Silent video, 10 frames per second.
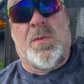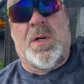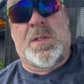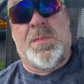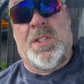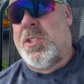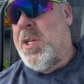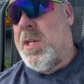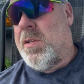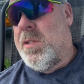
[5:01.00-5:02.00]
welcome to the
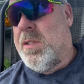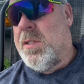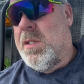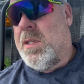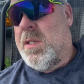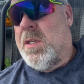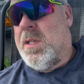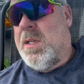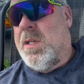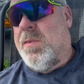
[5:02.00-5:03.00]
channel.
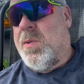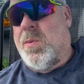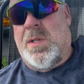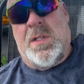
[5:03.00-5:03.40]
If you want to